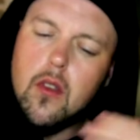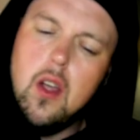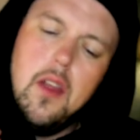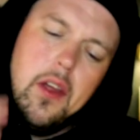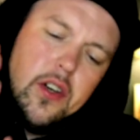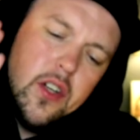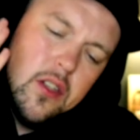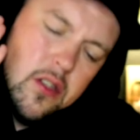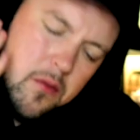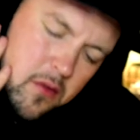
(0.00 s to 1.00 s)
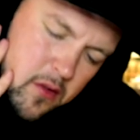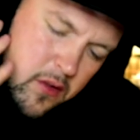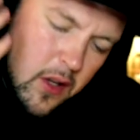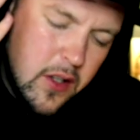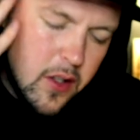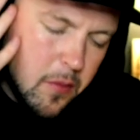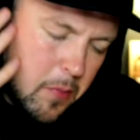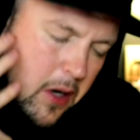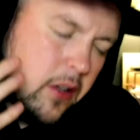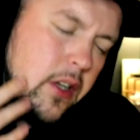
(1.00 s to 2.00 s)
And they just they just
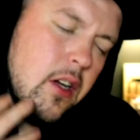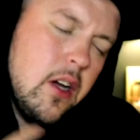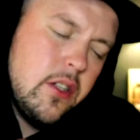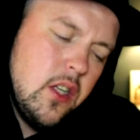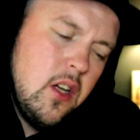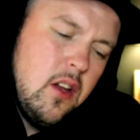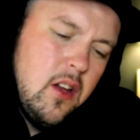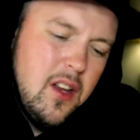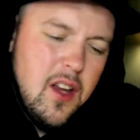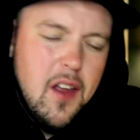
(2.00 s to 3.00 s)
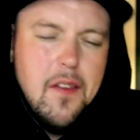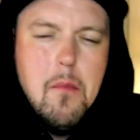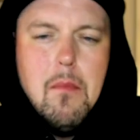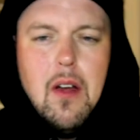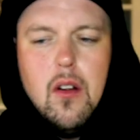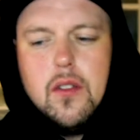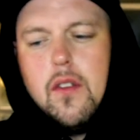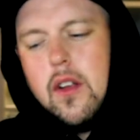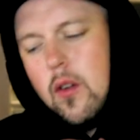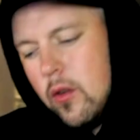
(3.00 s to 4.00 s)
barely touch you and they melt
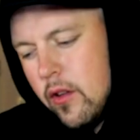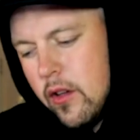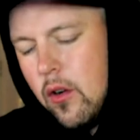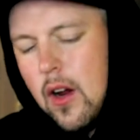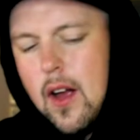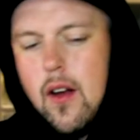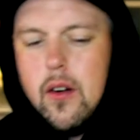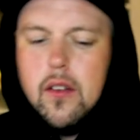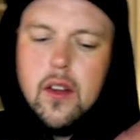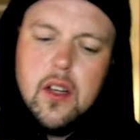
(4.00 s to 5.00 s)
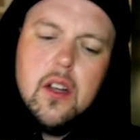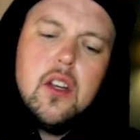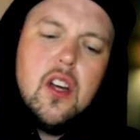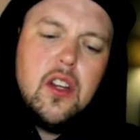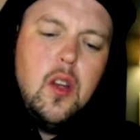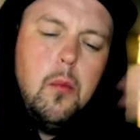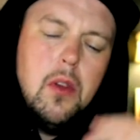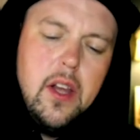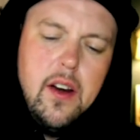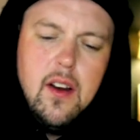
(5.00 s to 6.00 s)
and they go to the ground and they
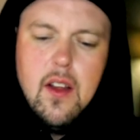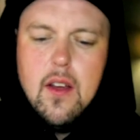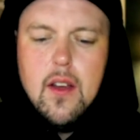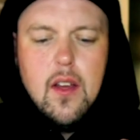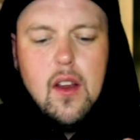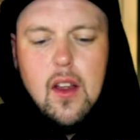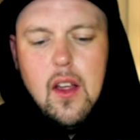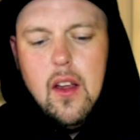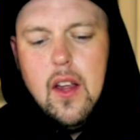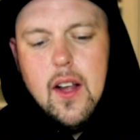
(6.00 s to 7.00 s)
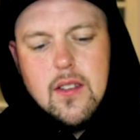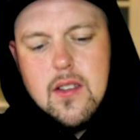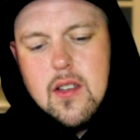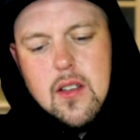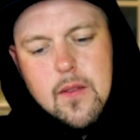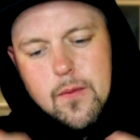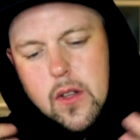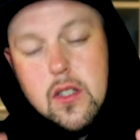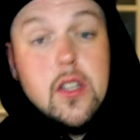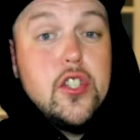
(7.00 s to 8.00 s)
accumulate. It's
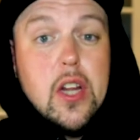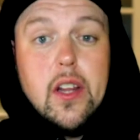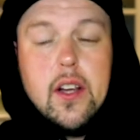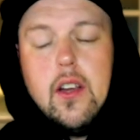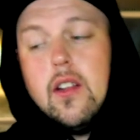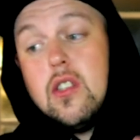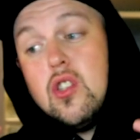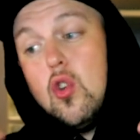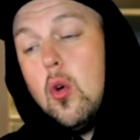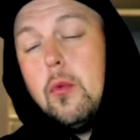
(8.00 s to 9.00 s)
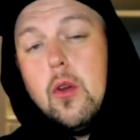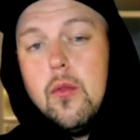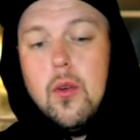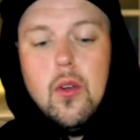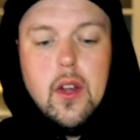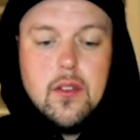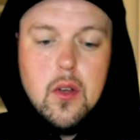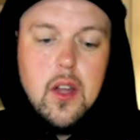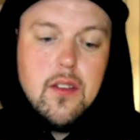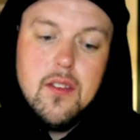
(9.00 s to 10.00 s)
it's angelic. It's so beautiful. It's
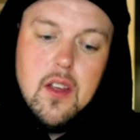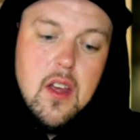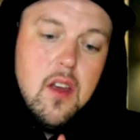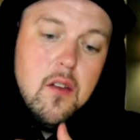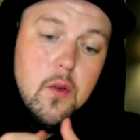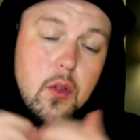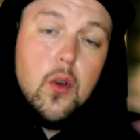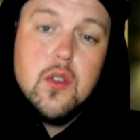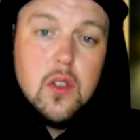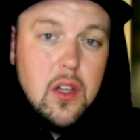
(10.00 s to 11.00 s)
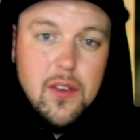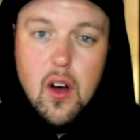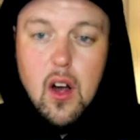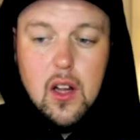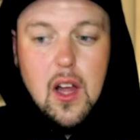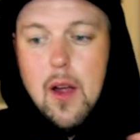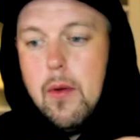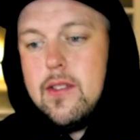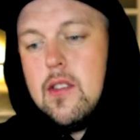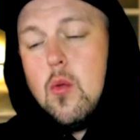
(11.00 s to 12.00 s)
it's for those who live in hot
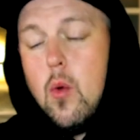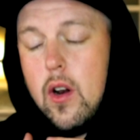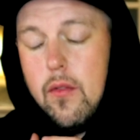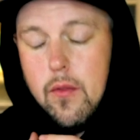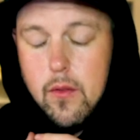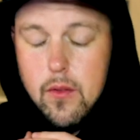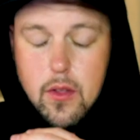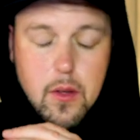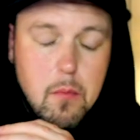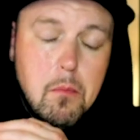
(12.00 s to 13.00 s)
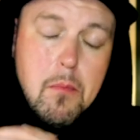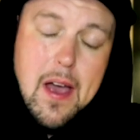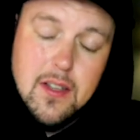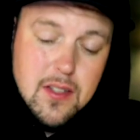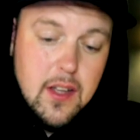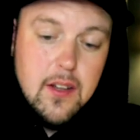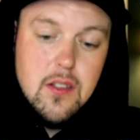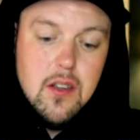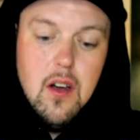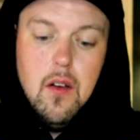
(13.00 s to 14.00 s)
climates, it's one of the best
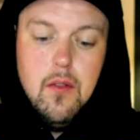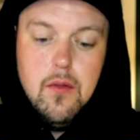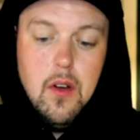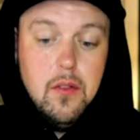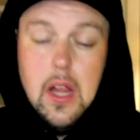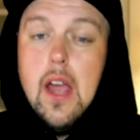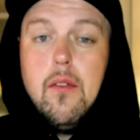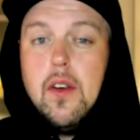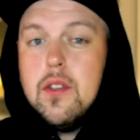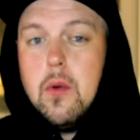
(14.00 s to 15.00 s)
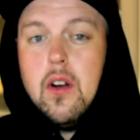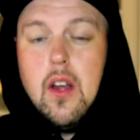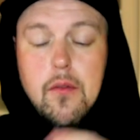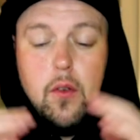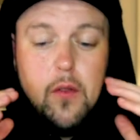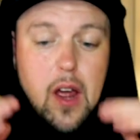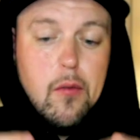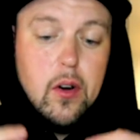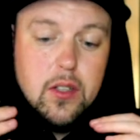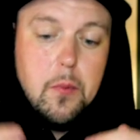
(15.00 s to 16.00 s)
things of of life. I swear to. If you've
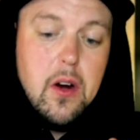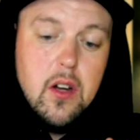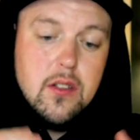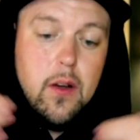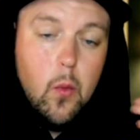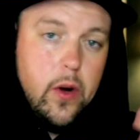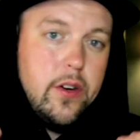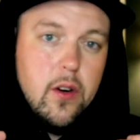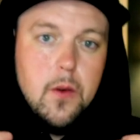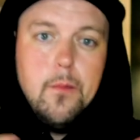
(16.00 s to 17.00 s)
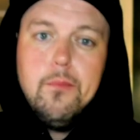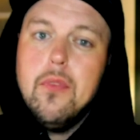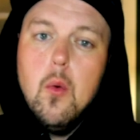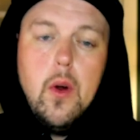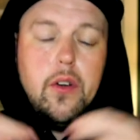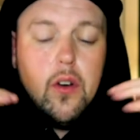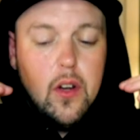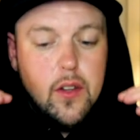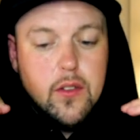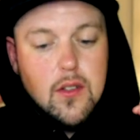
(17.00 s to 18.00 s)
never experienced like winter, winter
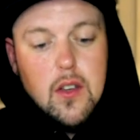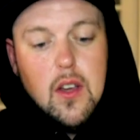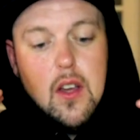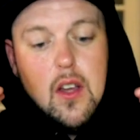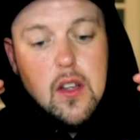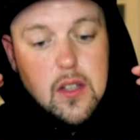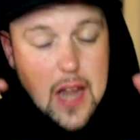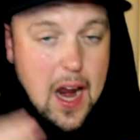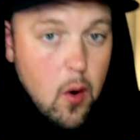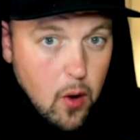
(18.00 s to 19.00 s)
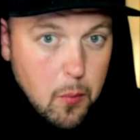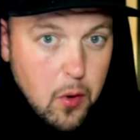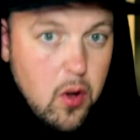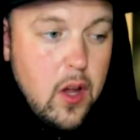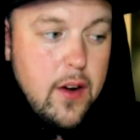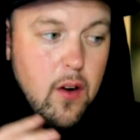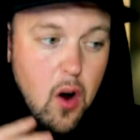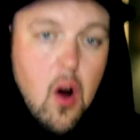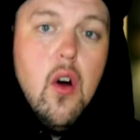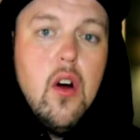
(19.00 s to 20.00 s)
is terrible and
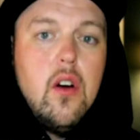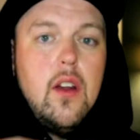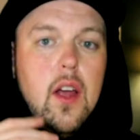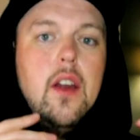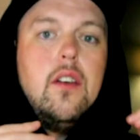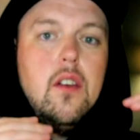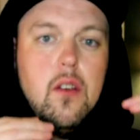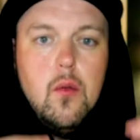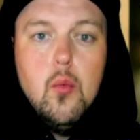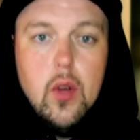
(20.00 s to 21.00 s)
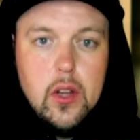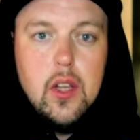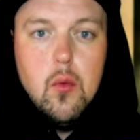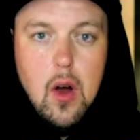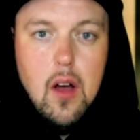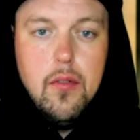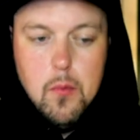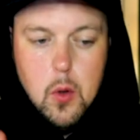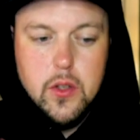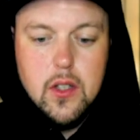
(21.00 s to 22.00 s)
hard and really
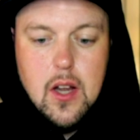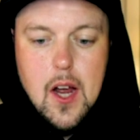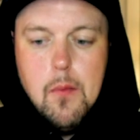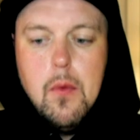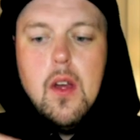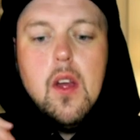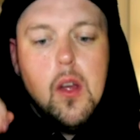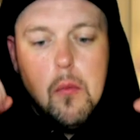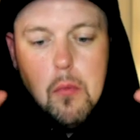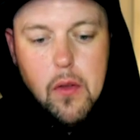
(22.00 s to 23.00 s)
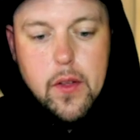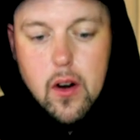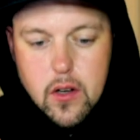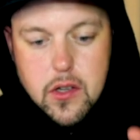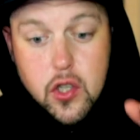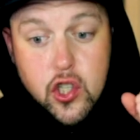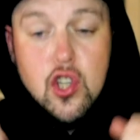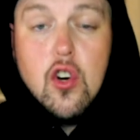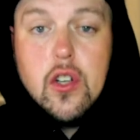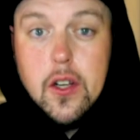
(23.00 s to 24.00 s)
rough most of the time, but there is a
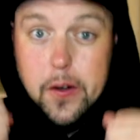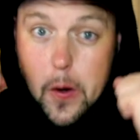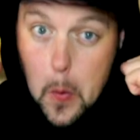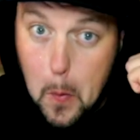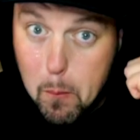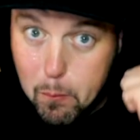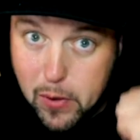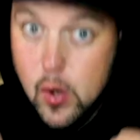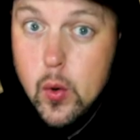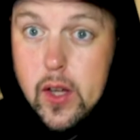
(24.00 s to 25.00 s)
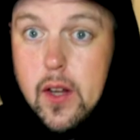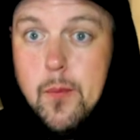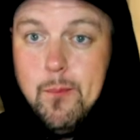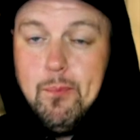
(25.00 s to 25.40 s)
certain beauty